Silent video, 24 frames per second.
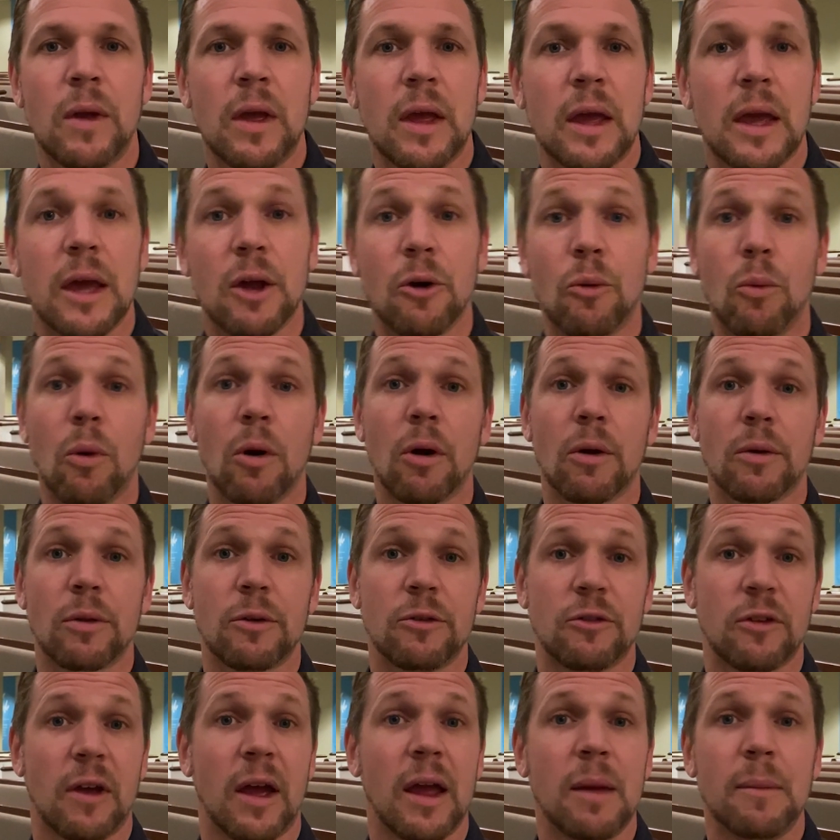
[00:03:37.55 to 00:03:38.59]
It'll work the
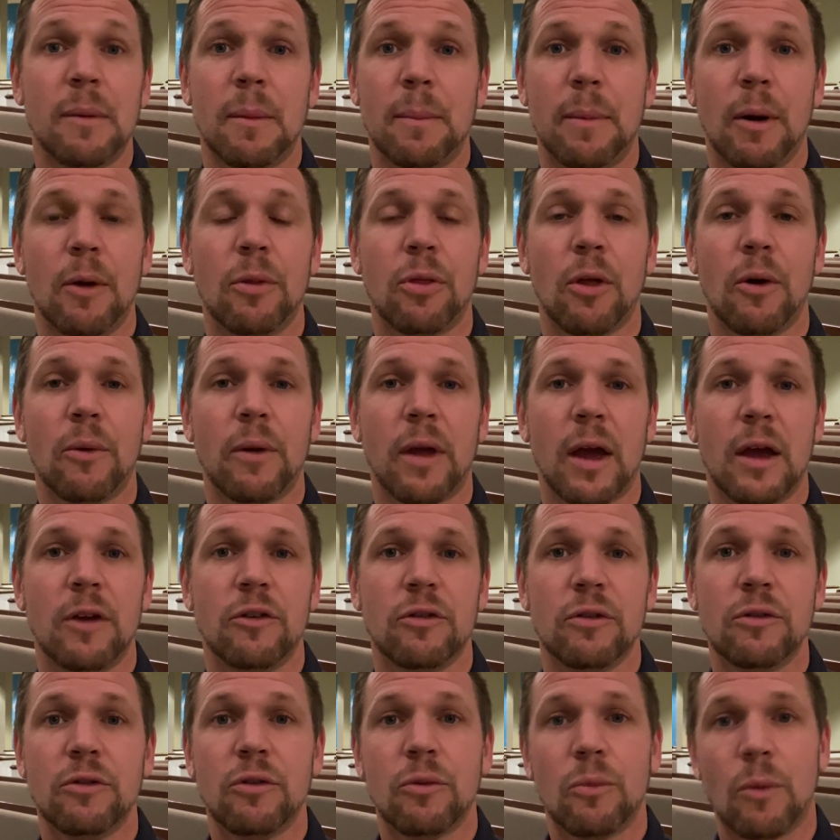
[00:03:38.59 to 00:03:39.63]
same in both
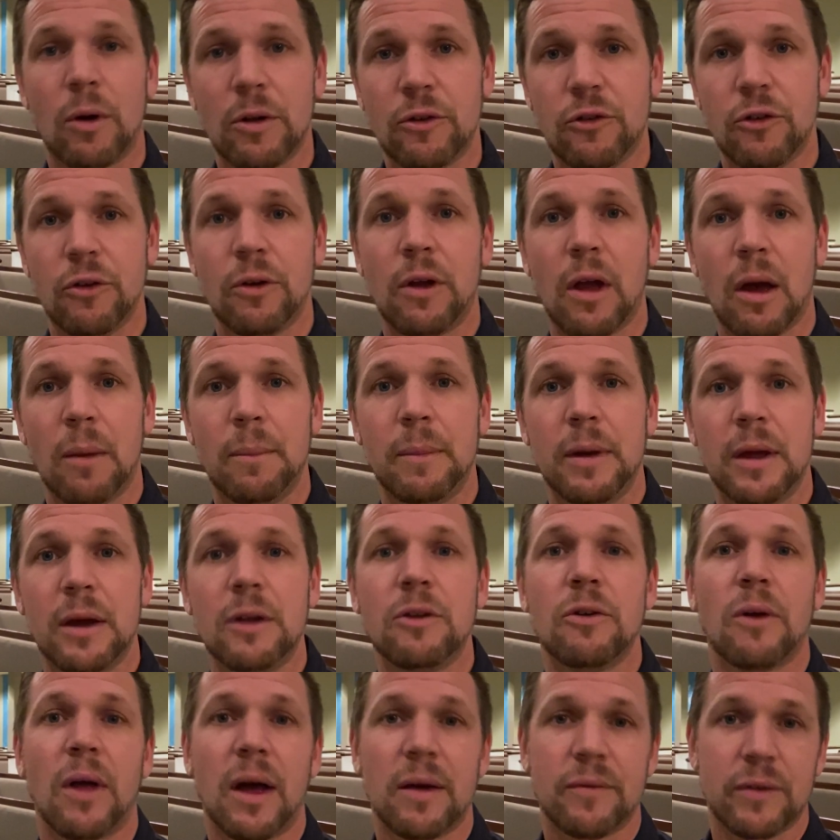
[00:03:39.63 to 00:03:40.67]
locations. Once you come in,
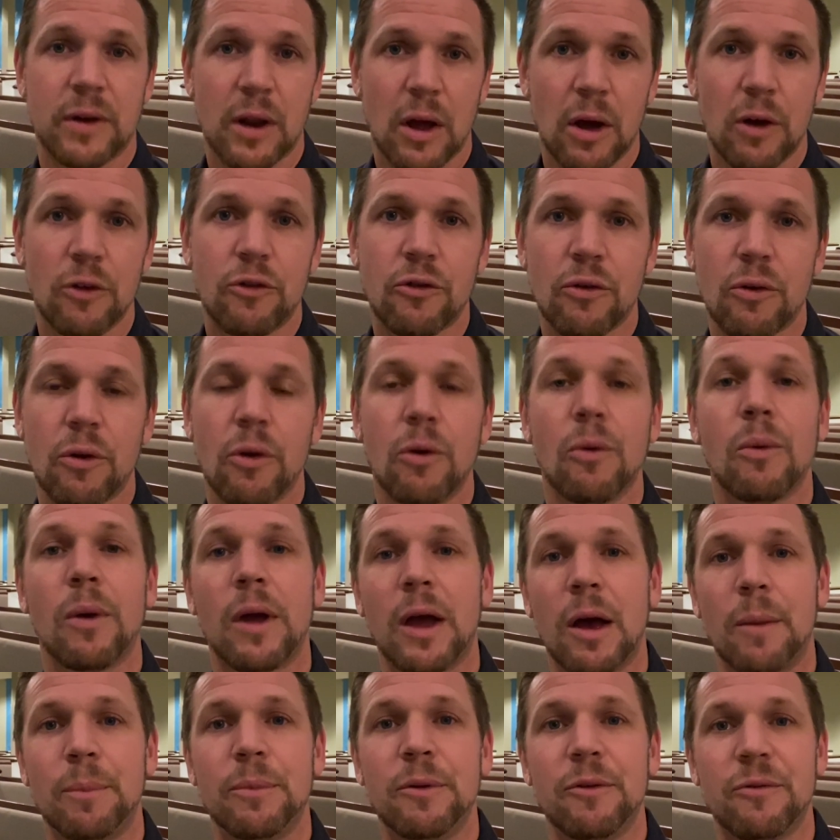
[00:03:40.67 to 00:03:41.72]
you'll have an usher who will
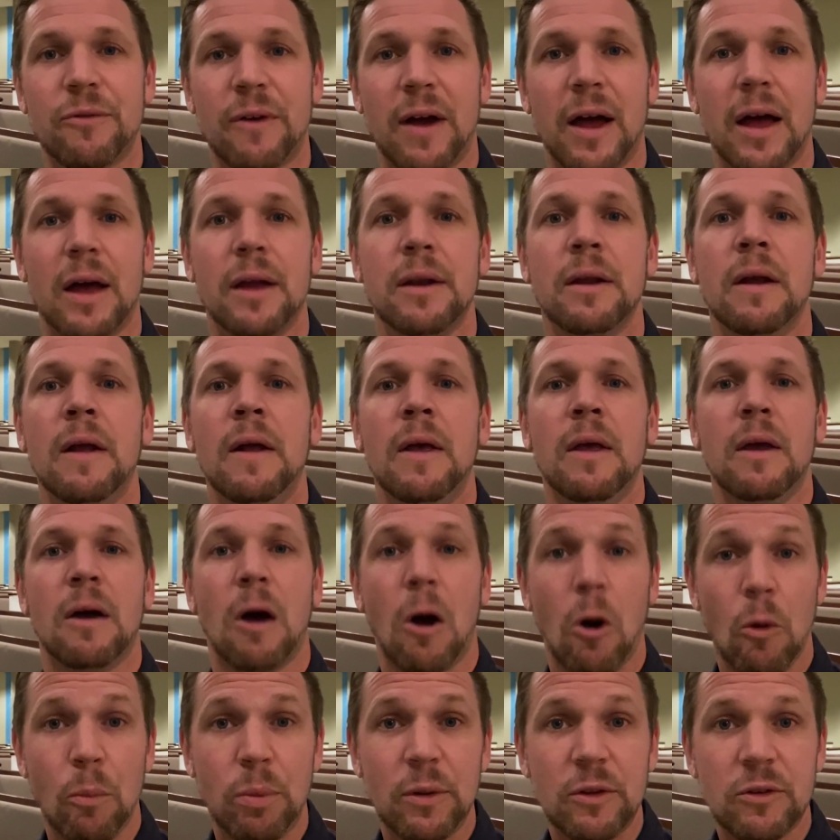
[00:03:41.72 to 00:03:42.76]
help you find
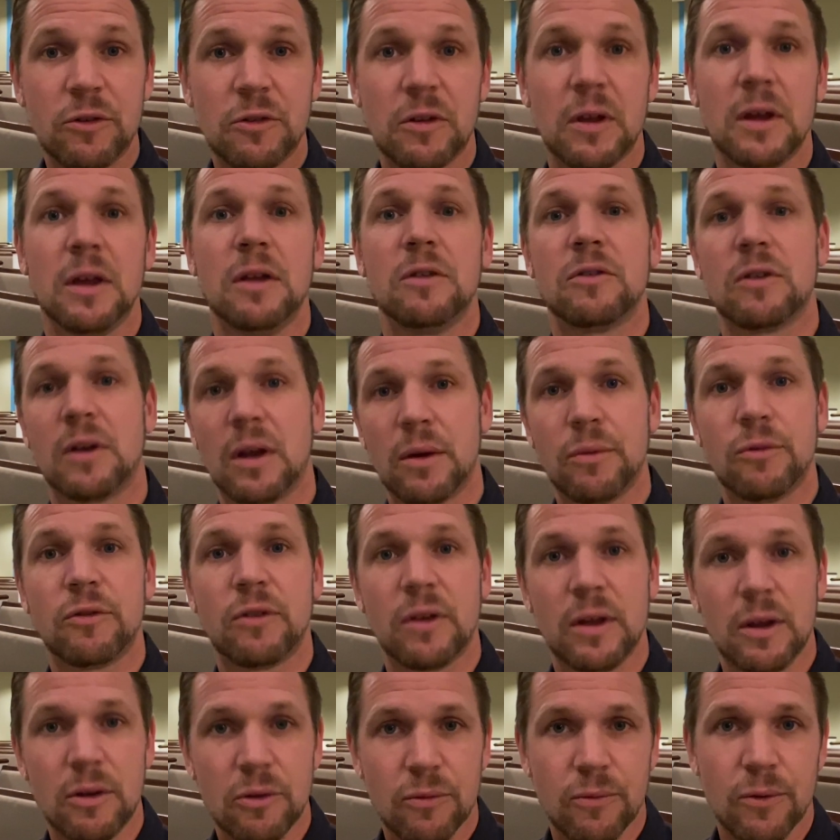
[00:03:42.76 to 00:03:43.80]
open seats, enough
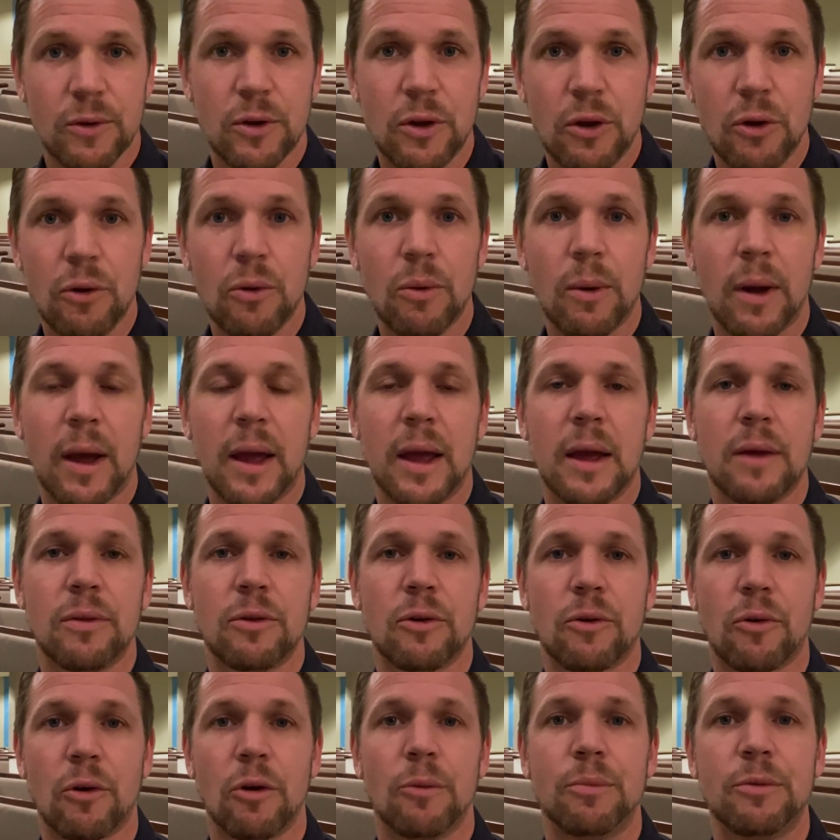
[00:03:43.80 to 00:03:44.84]
seats for you and the
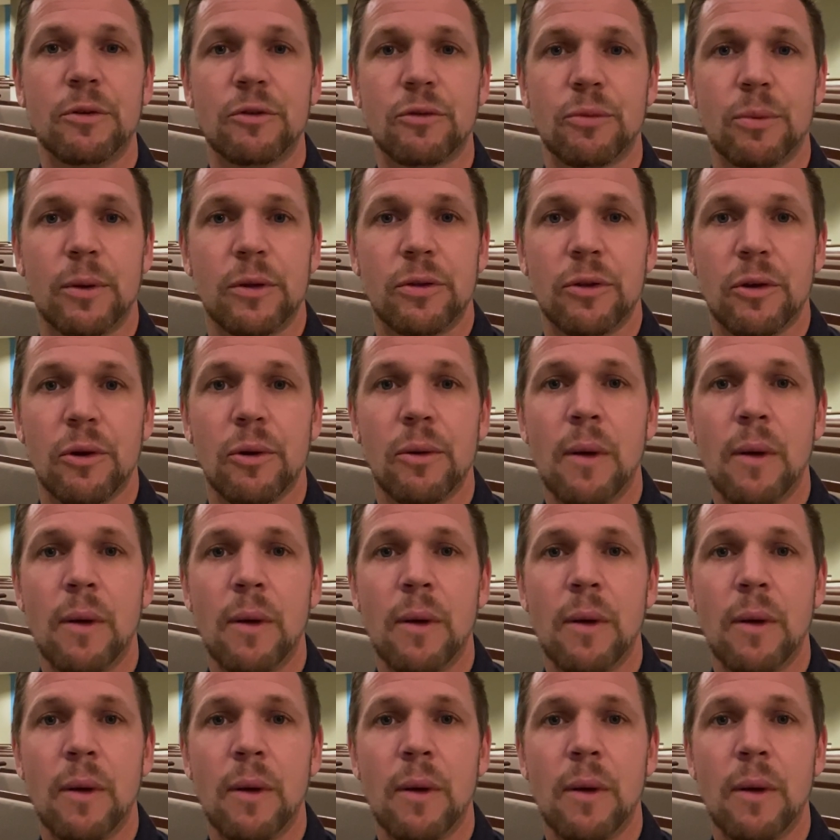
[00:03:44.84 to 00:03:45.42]
group that's with you.